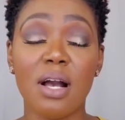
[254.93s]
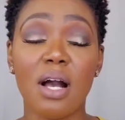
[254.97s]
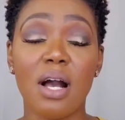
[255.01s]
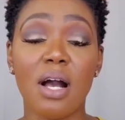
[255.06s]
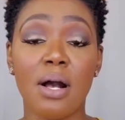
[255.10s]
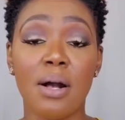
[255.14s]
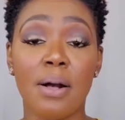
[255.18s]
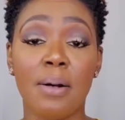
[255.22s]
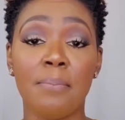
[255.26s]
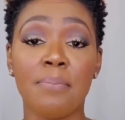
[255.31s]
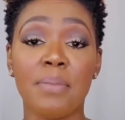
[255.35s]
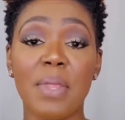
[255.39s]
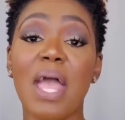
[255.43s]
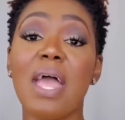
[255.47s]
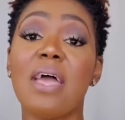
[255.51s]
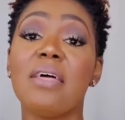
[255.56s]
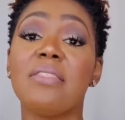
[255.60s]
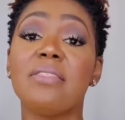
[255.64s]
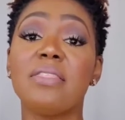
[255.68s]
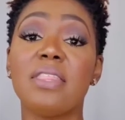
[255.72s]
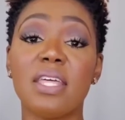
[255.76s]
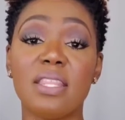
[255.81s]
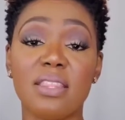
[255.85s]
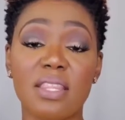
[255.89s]

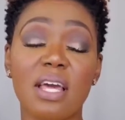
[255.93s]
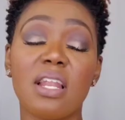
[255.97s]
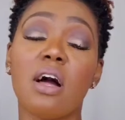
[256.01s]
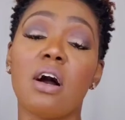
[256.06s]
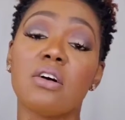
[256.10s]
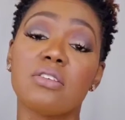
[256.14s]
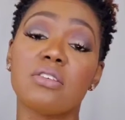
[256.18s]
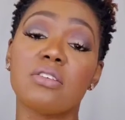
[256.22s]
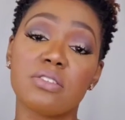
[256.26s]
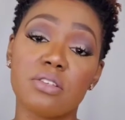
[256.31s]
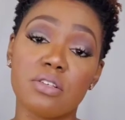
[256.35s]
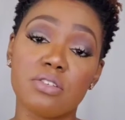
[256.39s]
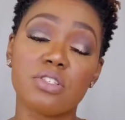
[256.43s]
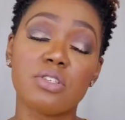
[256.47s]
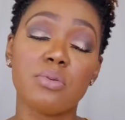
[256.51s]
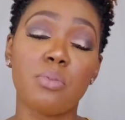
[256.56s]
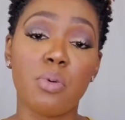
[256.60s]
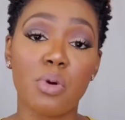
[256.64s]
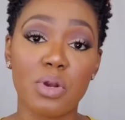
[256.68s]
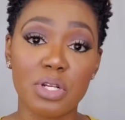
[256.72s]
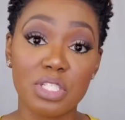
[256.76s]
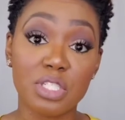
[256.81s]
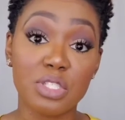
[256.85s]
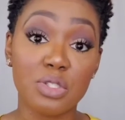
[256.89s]
And then that also
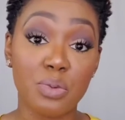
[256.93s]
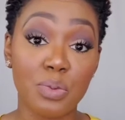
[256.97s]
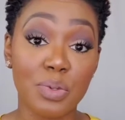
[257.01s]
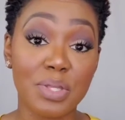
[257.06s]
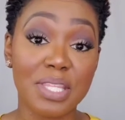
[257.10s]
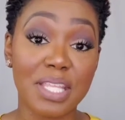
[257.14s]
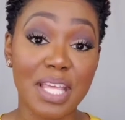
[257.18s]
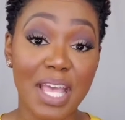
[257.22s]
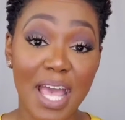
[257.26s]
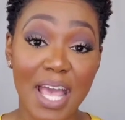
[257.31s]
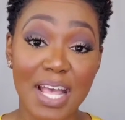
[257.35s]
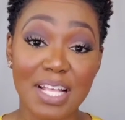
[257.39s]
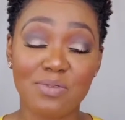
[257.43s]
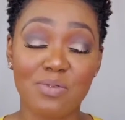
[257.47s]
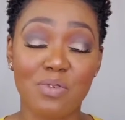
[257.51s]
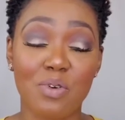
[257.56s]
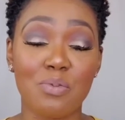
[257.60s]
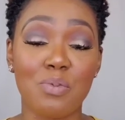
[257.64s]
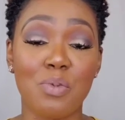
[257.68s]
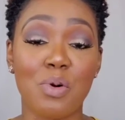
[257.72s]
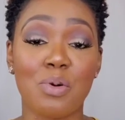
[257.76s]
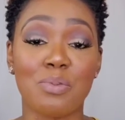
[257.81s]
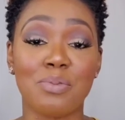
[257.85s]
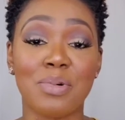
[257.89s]
supports you with the ask for
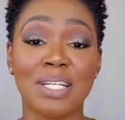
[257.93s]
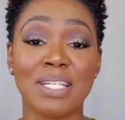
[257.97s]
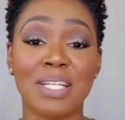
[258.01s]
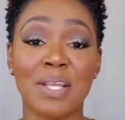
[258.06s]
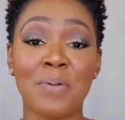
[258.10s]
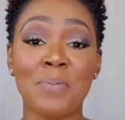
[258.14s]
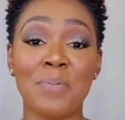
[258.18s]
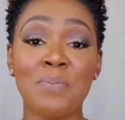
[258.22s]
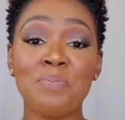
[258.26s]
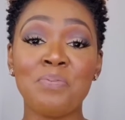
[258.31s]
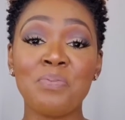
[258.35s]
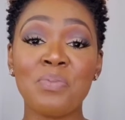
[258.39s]
more money.